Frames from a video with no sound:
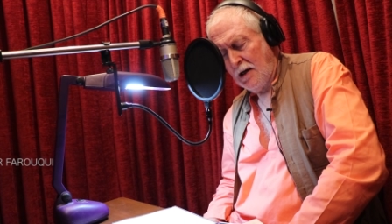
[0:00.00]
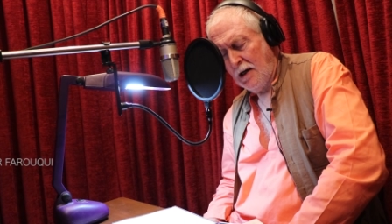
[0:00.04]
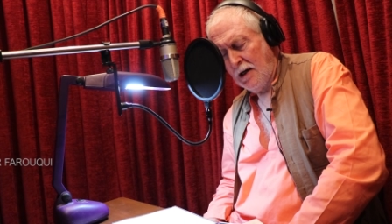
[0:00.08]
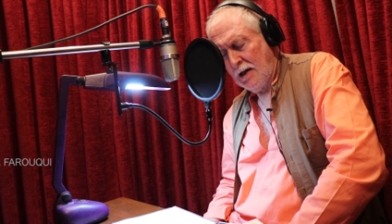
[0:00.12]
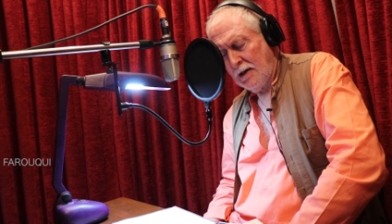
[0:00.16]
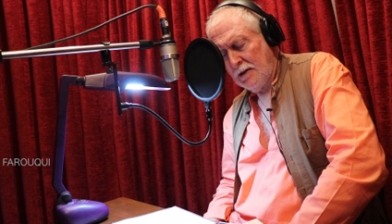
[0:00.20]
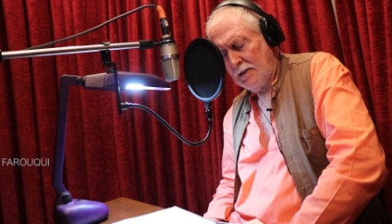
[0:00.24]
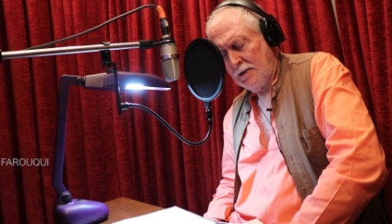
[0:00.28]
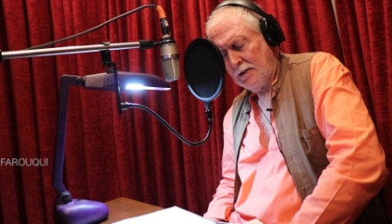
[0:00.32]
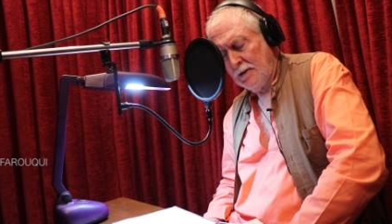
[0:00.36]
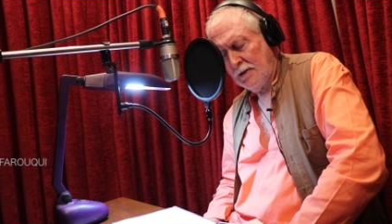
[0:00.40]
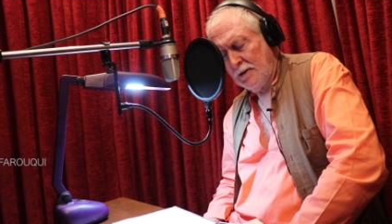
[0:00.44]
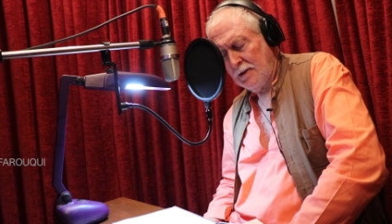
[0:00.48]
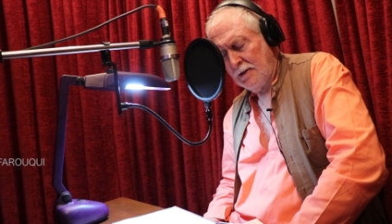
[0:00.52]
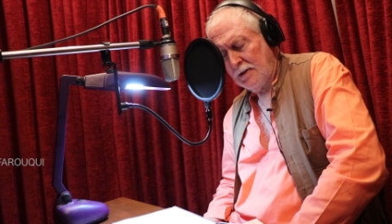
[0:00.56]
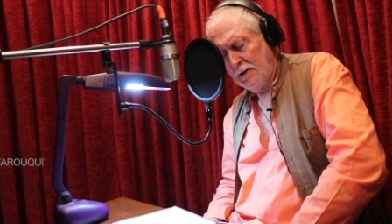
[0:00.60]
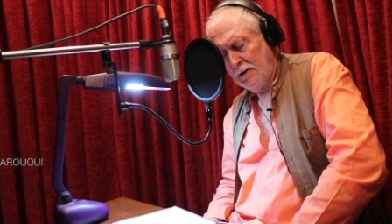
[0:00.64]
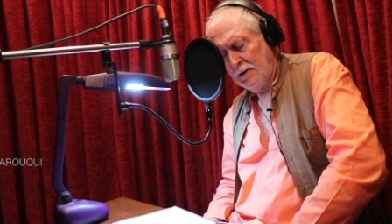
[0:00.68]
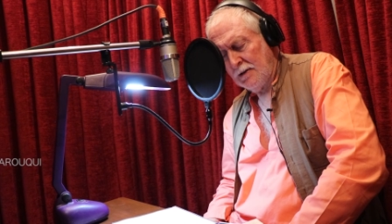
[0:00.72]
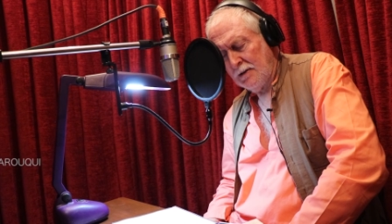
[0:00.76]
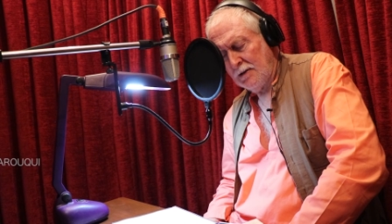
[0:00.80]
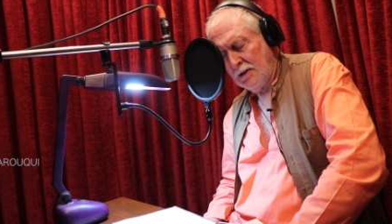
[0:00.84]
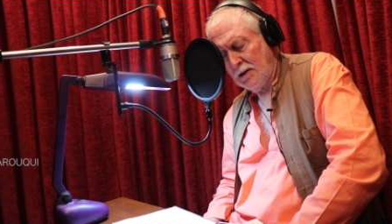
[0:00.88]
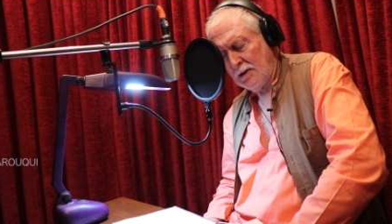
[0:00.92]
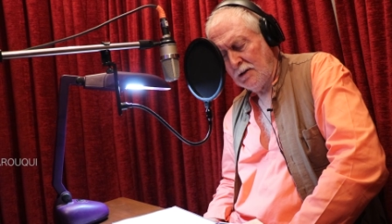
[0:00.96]
And
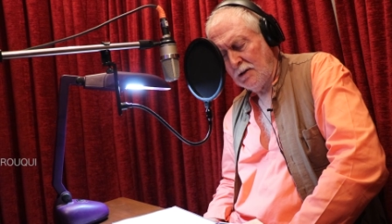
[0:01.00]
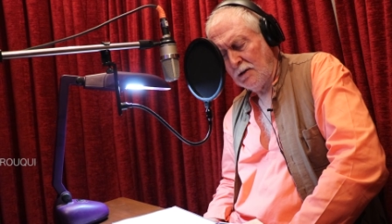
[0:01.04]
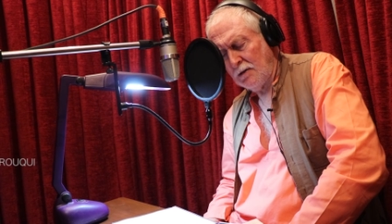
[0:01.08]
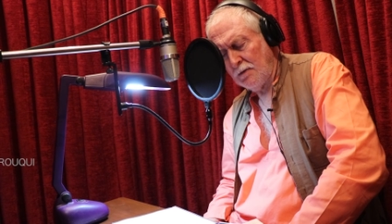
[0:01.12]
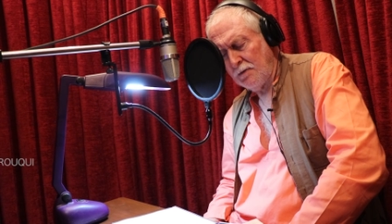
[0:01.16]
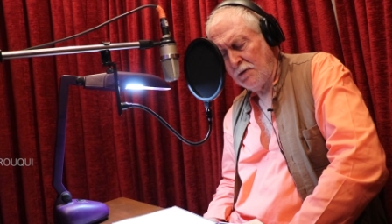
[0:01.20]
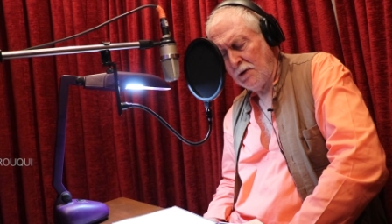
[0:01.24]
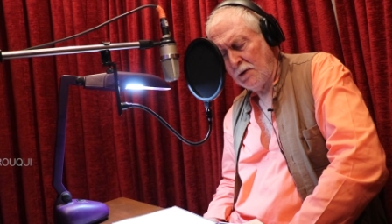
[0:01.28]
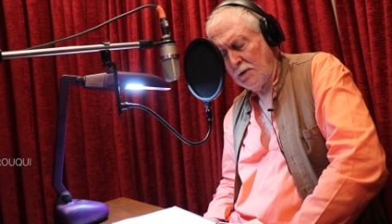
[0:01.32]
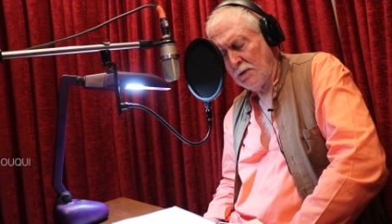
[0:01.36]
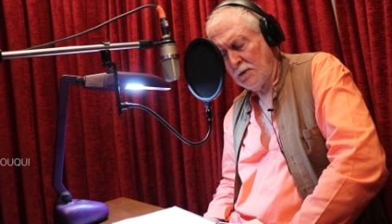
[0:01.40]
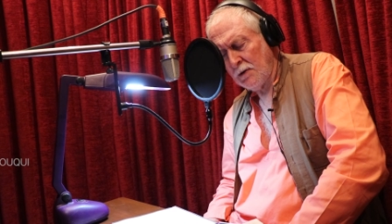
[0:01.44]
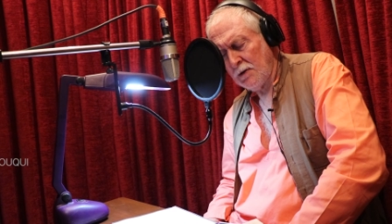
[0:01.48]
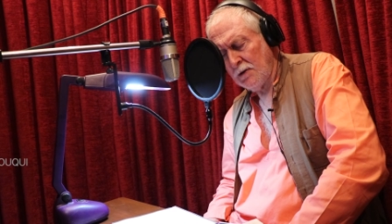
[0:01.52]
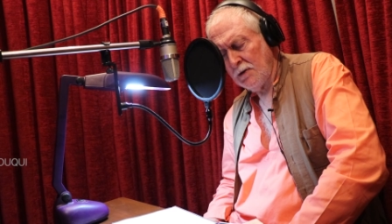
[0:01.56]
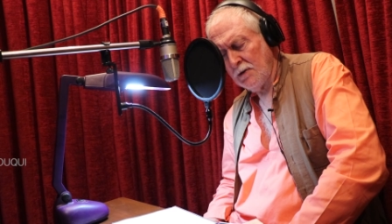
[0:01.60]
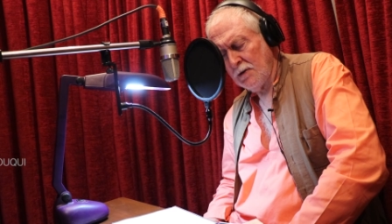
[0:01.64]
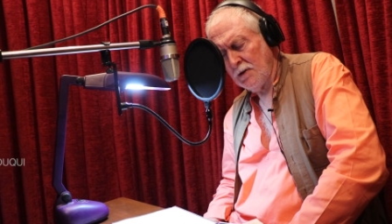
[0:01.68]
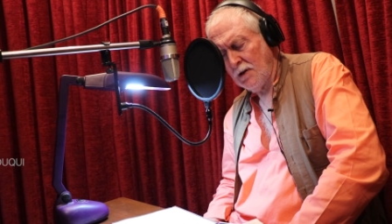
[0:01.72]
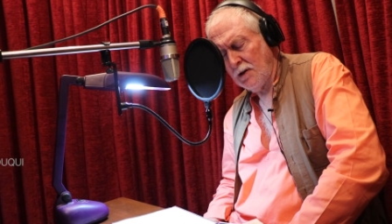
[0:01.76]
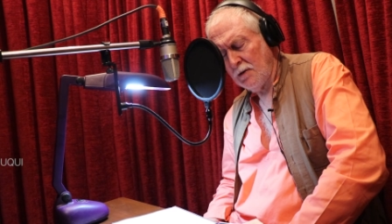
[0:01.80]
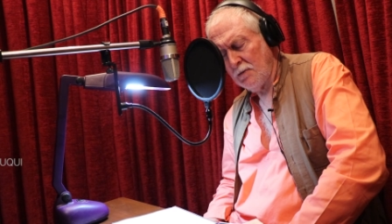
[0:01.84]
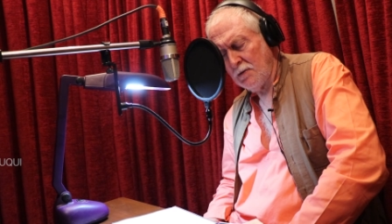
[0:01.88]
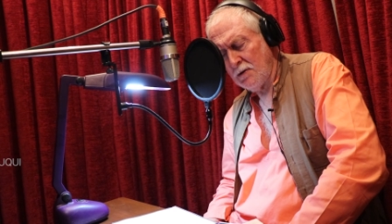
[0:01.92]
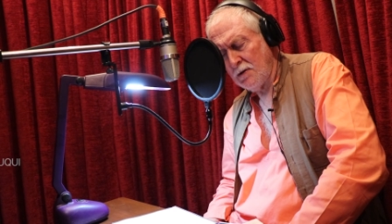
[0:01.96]
Ather Farouqui
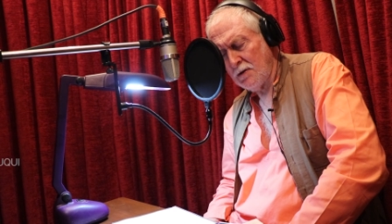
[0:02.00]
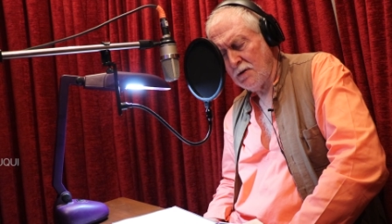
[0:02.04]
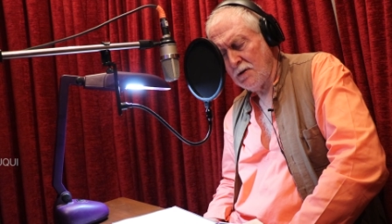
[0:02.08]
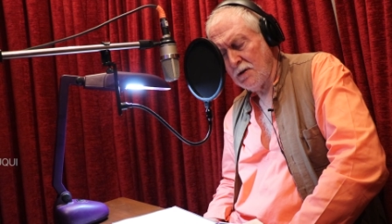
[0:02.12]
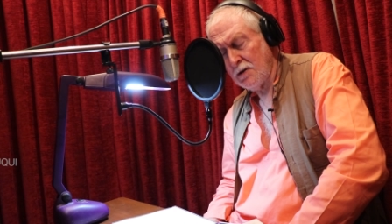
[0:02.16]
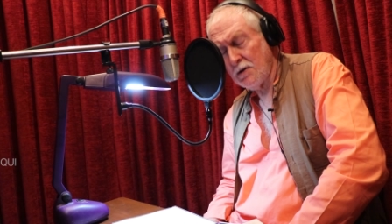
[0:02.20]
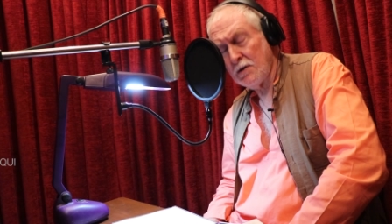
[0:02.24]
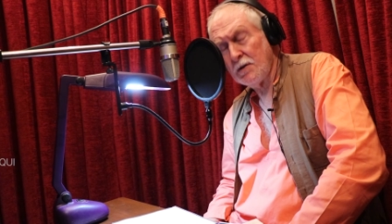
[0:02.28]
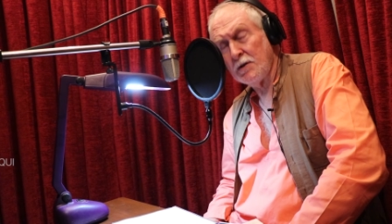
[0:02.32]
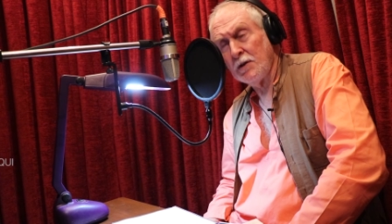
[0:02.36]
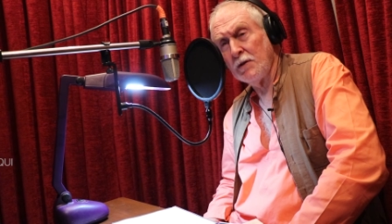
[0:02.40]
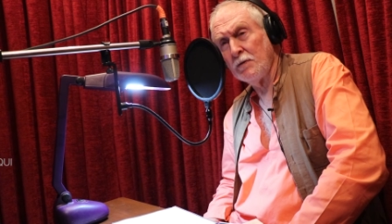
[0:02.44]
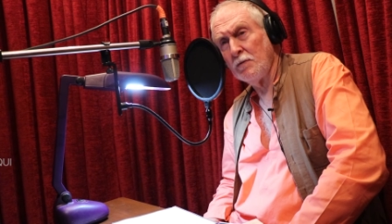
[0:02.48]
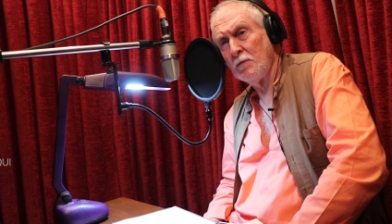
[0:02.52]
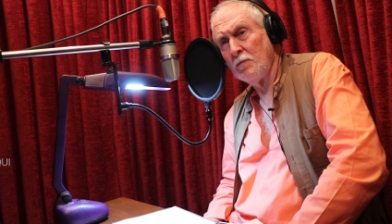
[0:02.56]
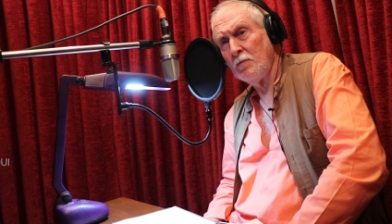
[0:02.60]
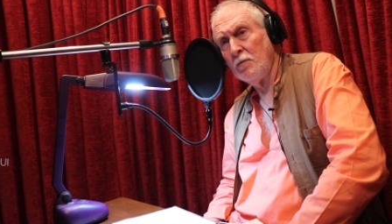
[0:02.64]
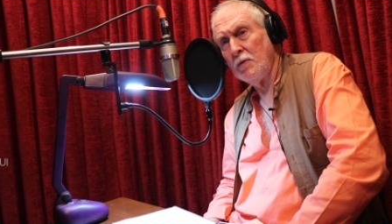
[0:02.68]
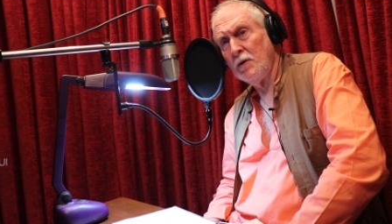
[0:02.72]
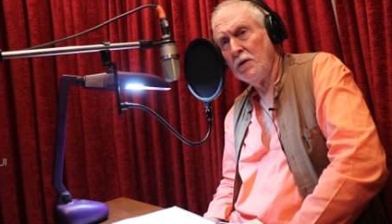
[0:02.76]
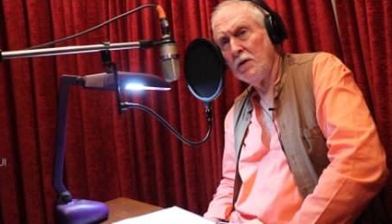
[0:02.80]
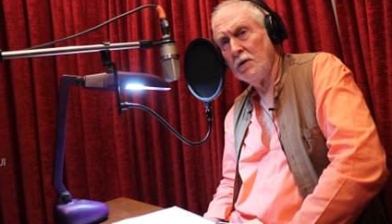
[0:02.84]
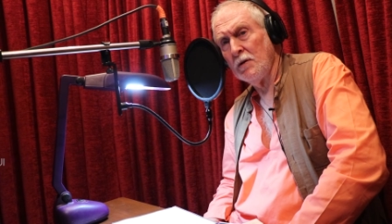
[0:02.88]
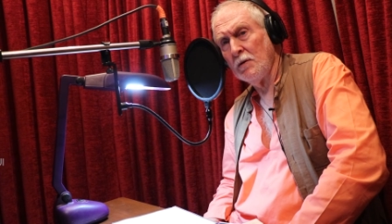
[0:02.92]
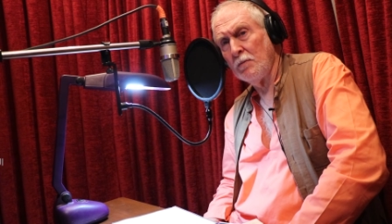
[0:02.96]
Sahab has just
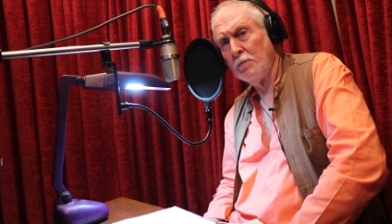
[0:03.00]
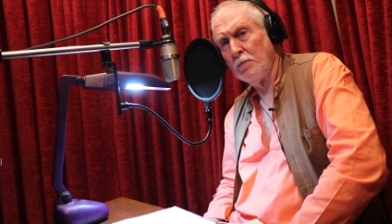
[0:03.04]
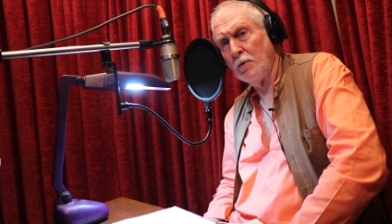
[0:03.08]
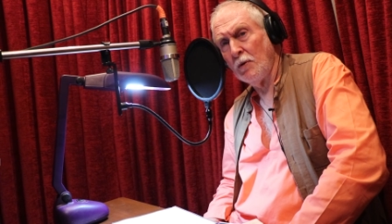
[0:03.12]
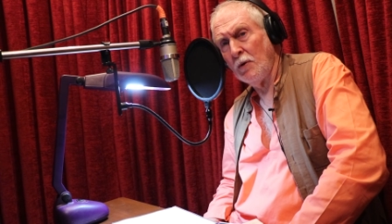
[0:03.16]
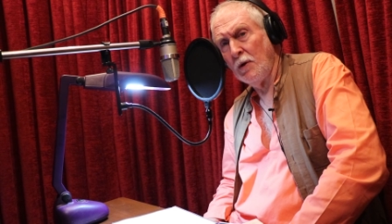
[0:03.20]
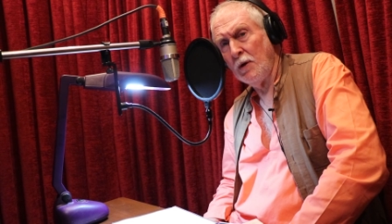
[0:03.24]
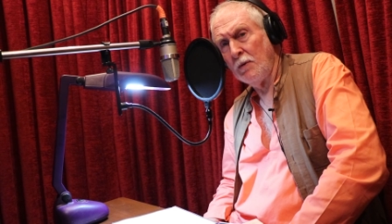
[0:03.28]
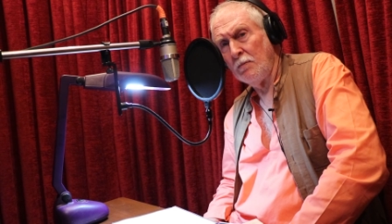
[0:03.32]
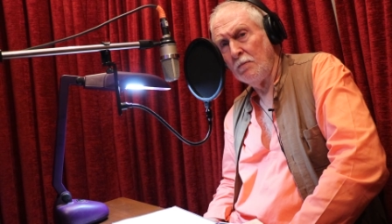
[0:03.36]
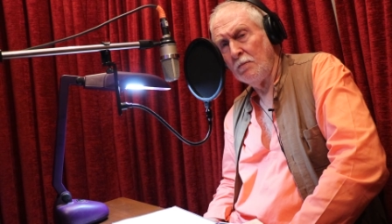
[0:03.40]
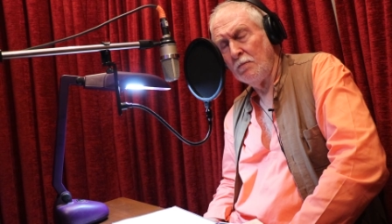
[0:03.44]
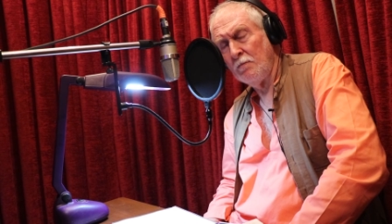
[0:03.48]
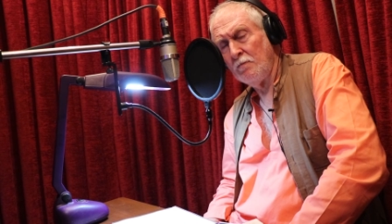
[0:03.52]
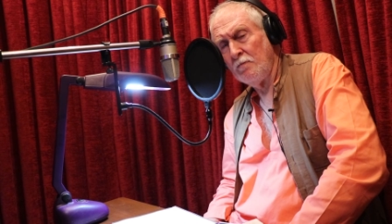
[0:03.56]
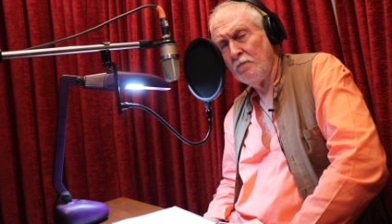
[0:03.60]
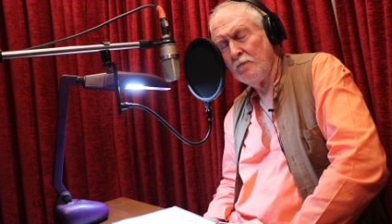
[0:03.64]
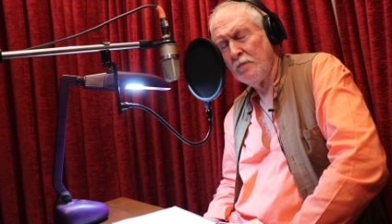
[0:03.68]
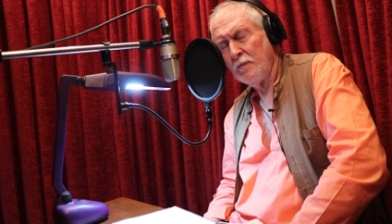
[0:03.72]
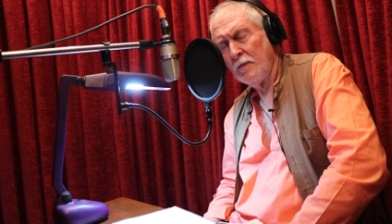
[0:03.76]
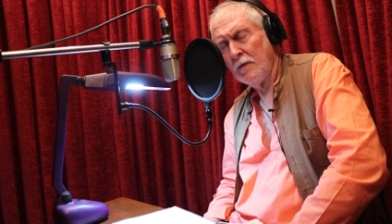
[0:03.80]
given me a poem